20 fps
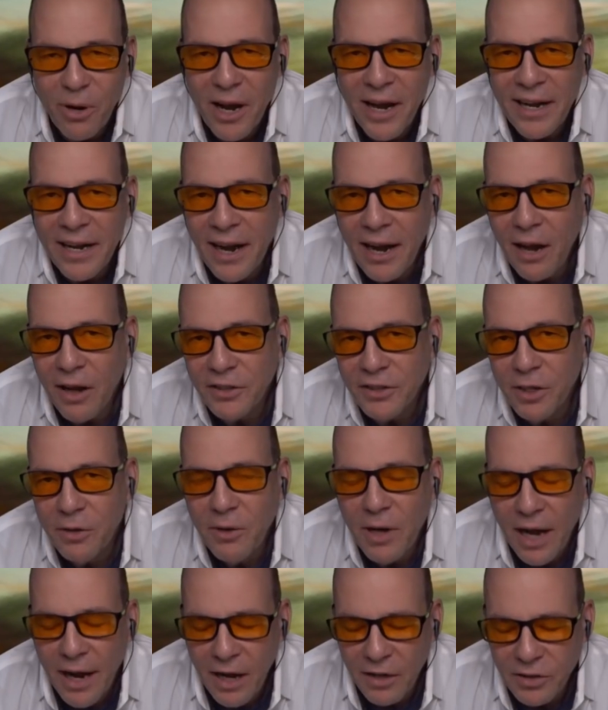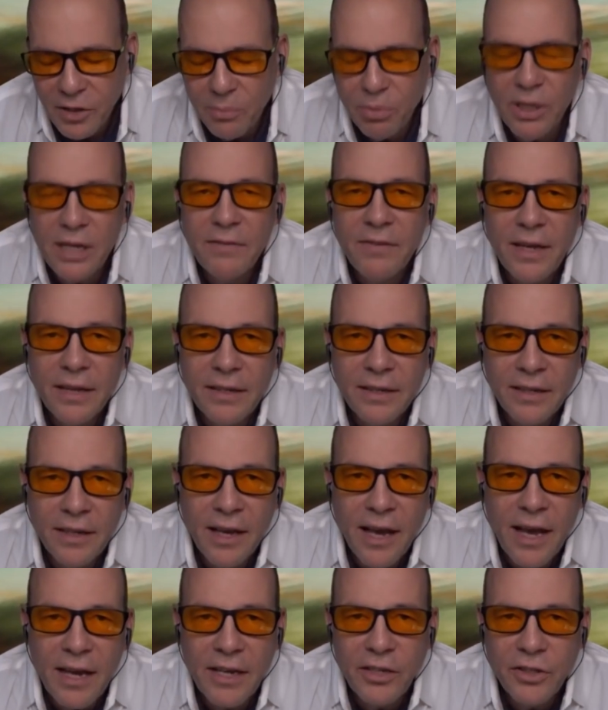right. And I also I also believe that
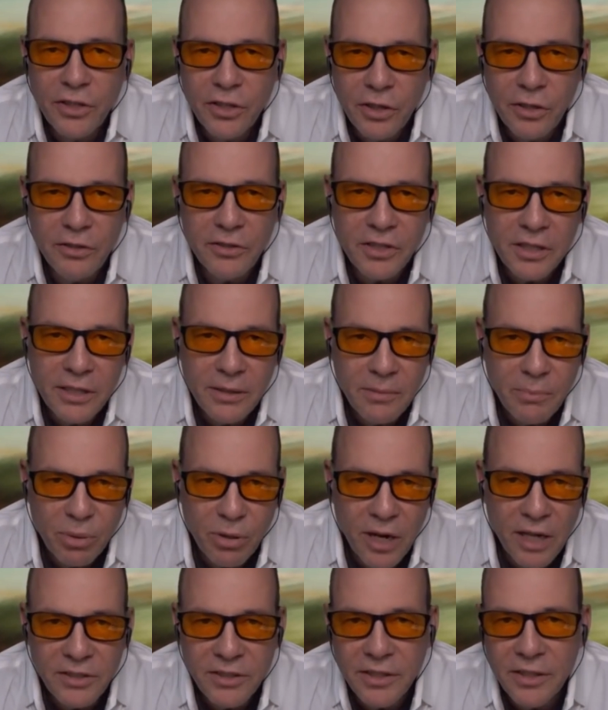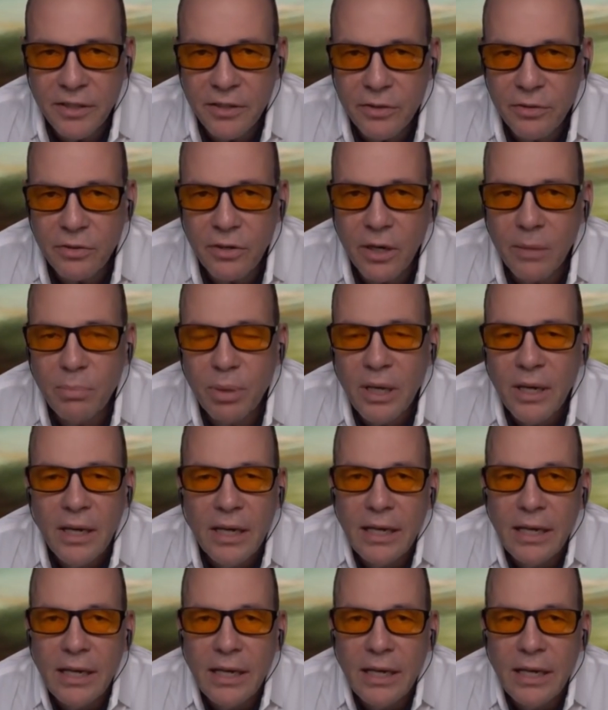God is using President Trump